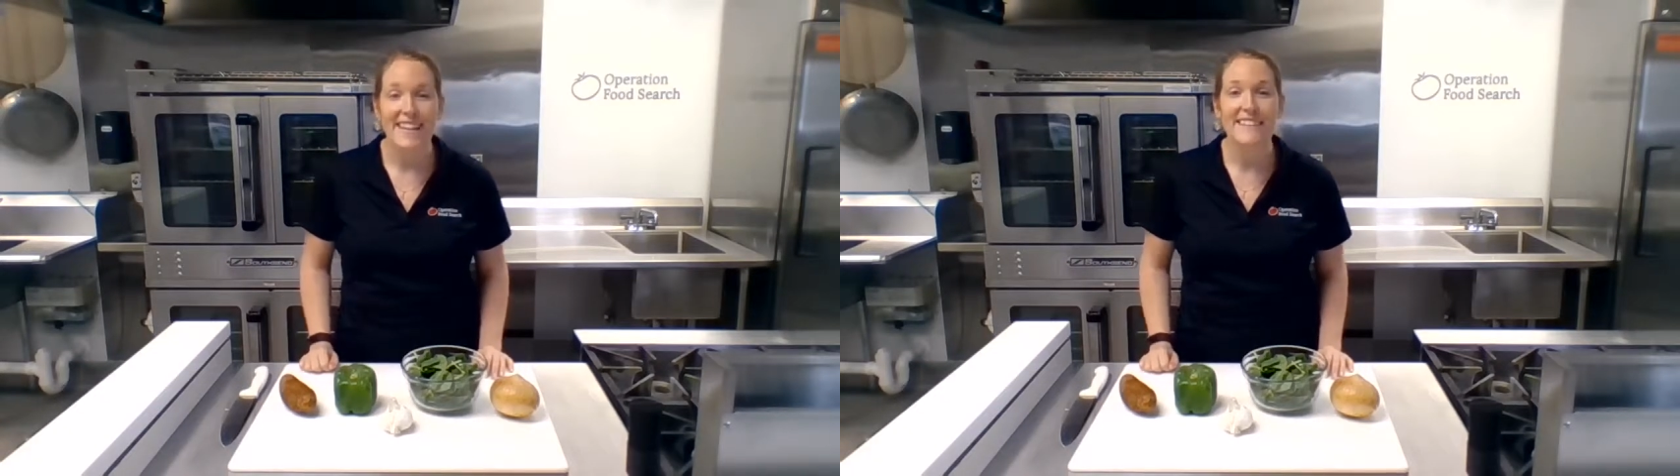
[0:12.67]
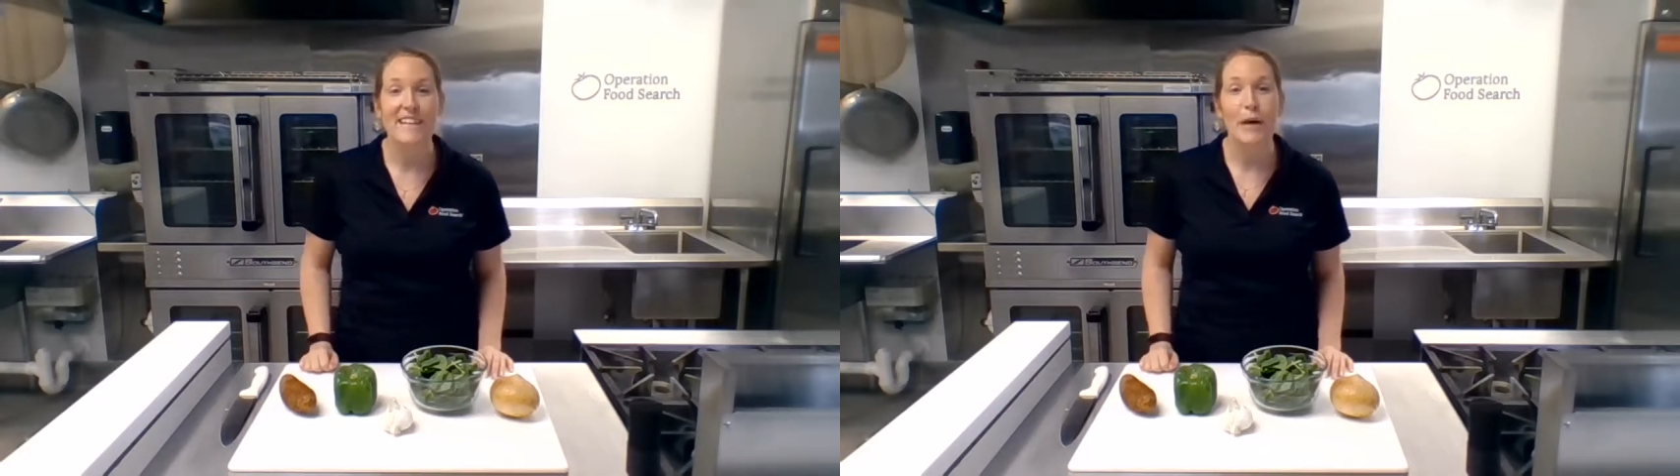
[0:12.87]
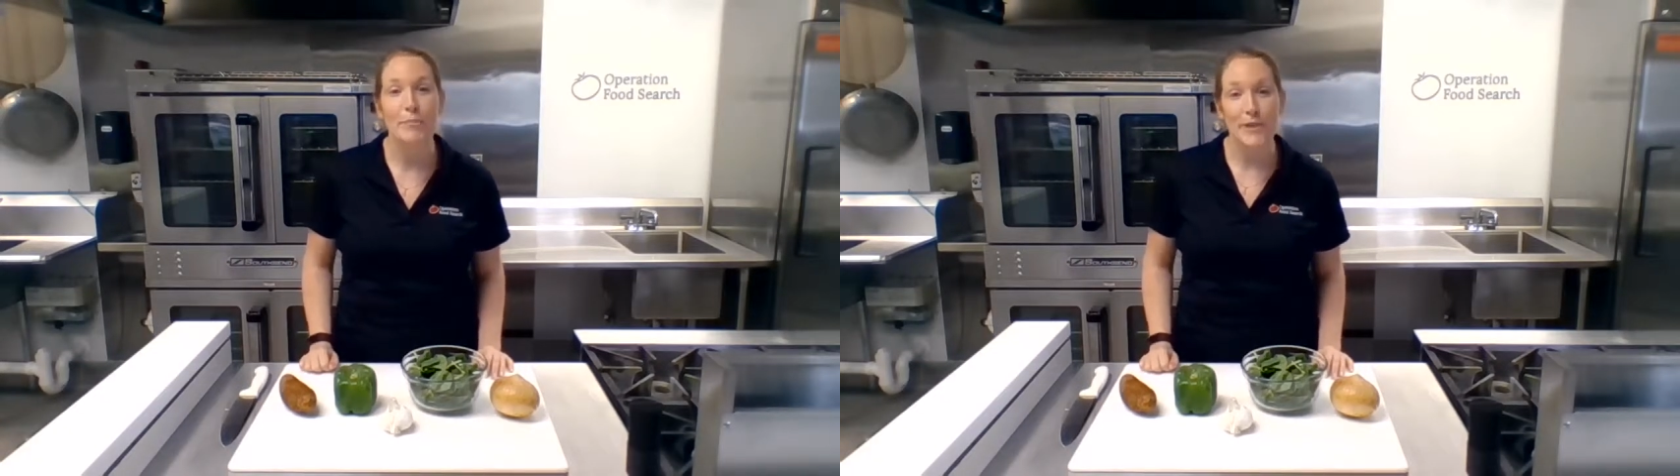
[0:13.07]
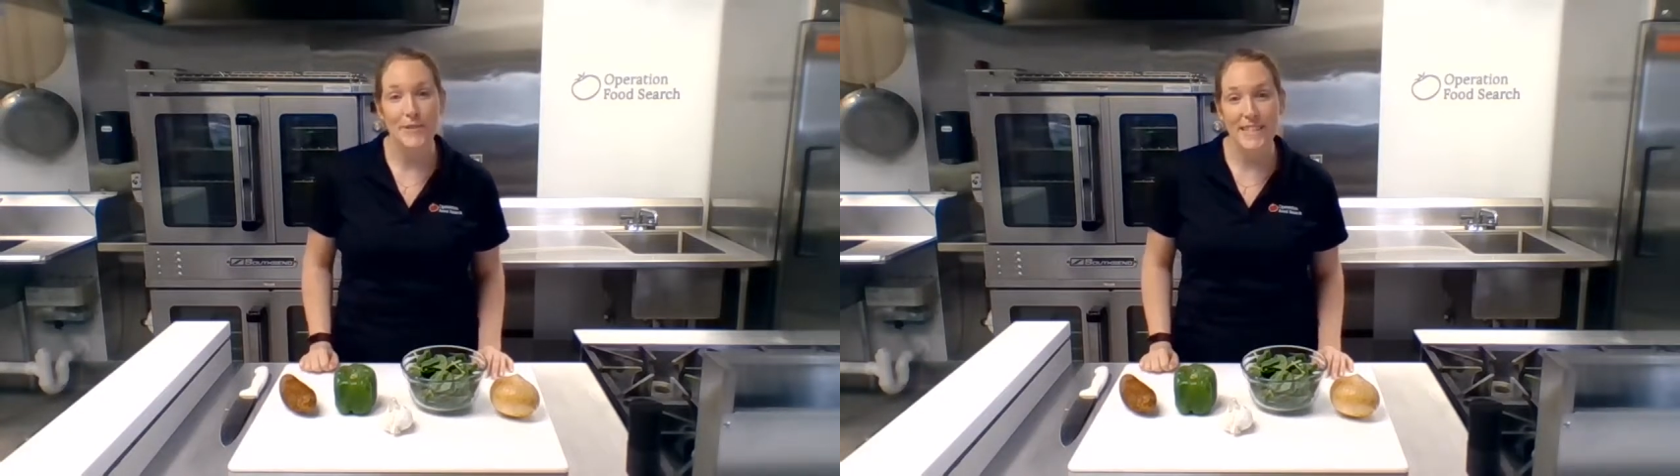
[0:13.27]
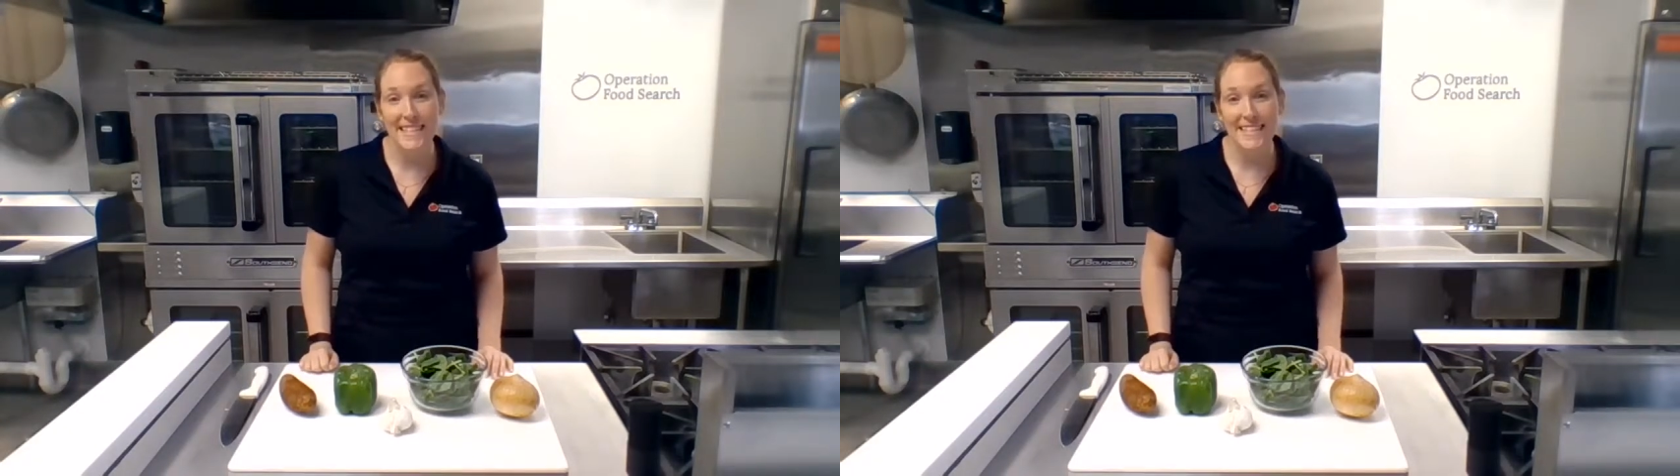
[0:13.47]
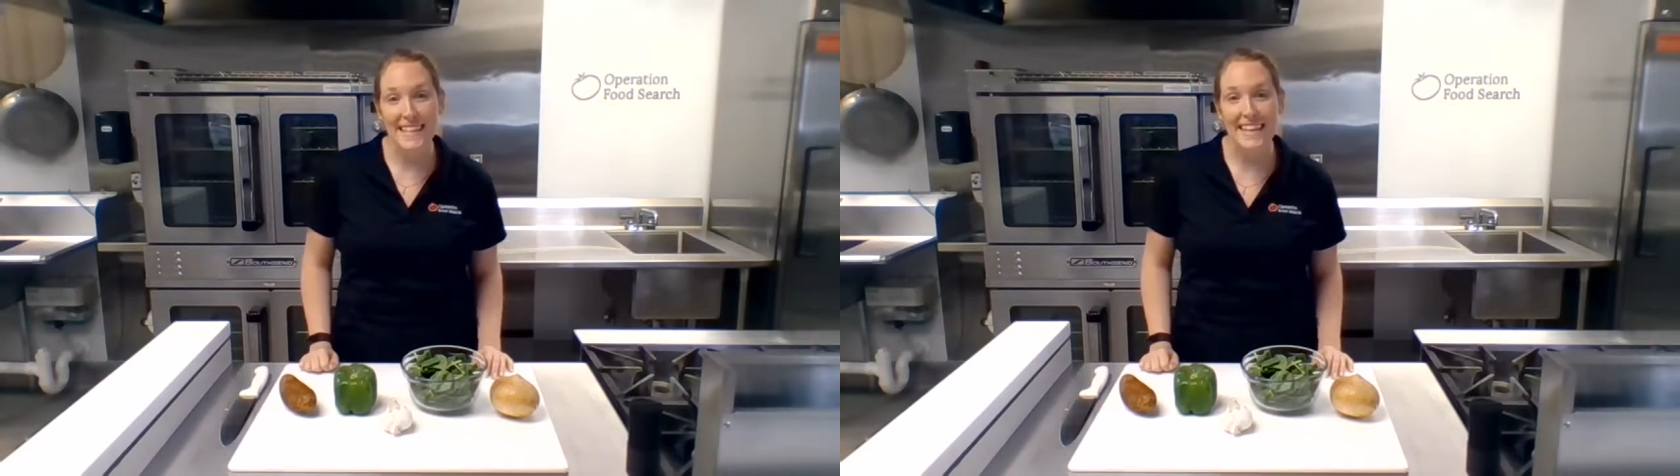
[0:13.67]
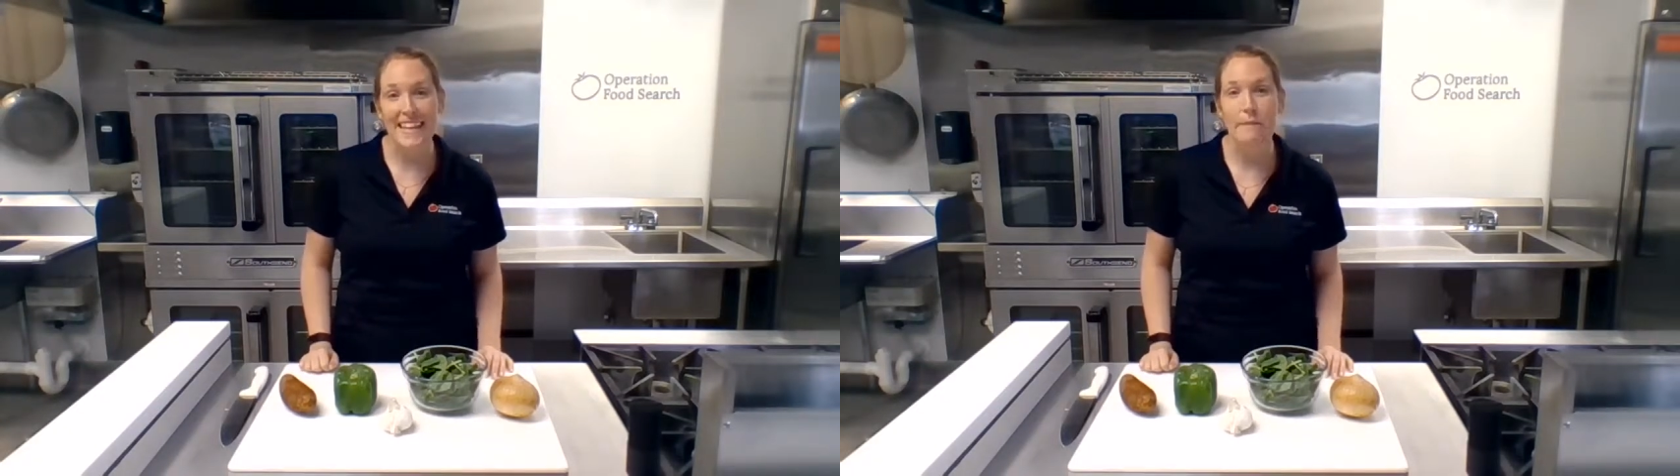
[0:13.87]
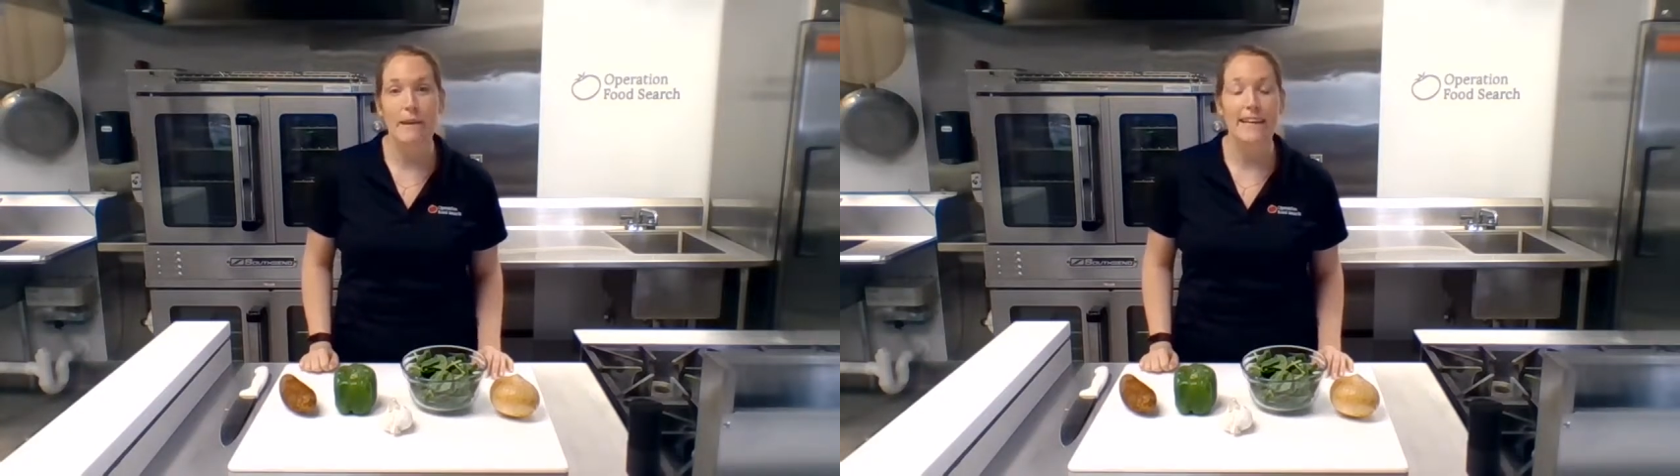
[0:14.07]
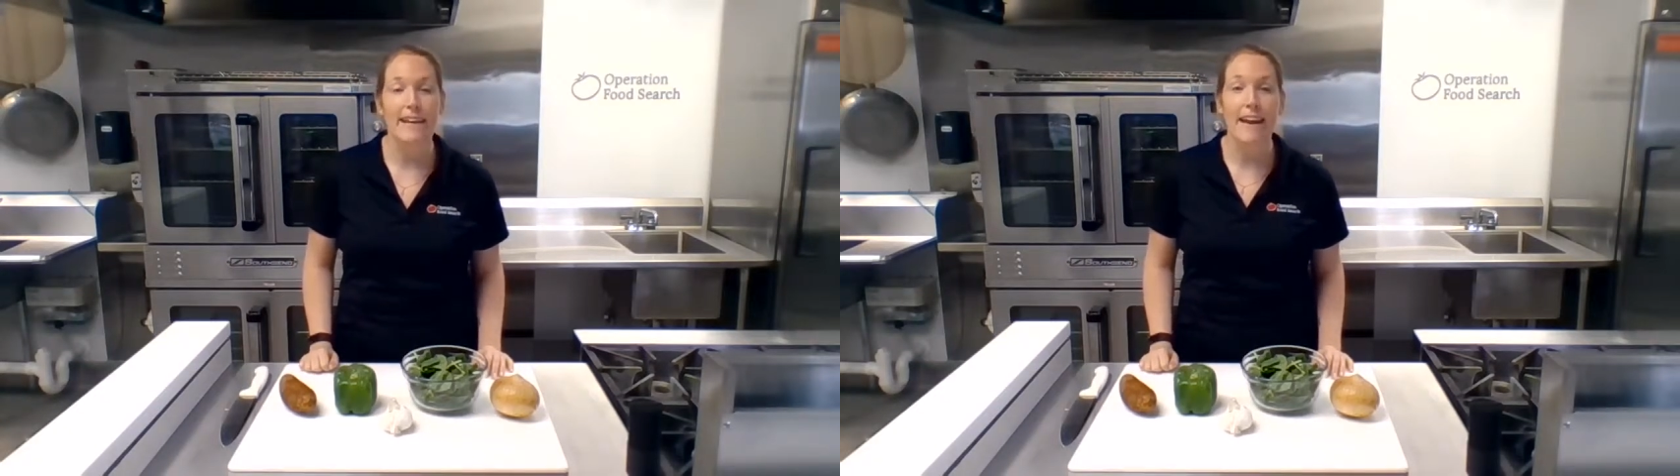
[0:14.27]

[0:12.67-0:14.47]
to help you succeed in making